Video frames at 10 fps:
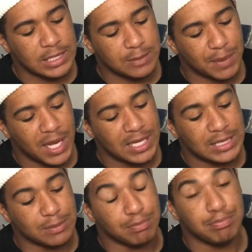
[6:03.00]
spot
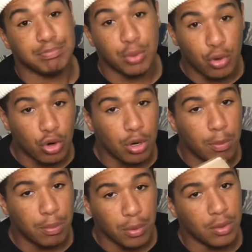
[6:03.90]
is Bora
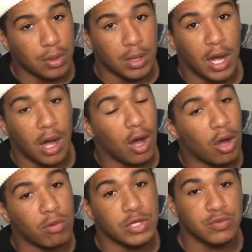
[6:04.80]
Bora. I
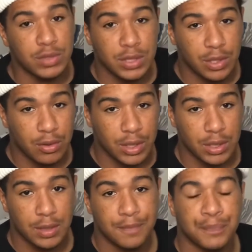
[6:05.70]
always wanted to go to.
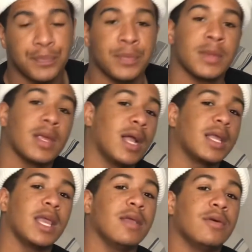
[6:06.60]
I
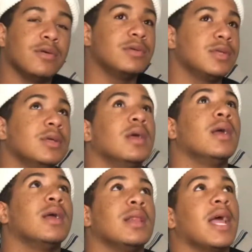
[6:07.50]
can't hold it.
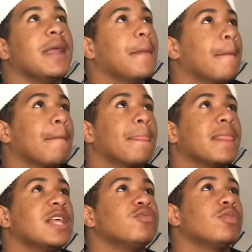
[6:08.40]
Like,
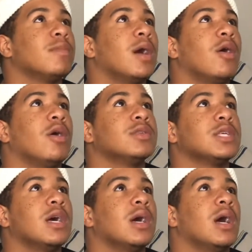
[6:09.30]
that's one of my
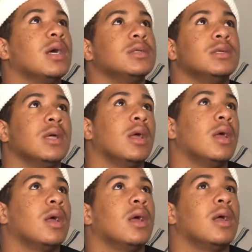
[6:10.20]
all-time highs.
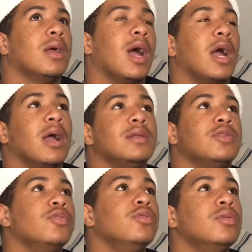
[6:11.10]
I do.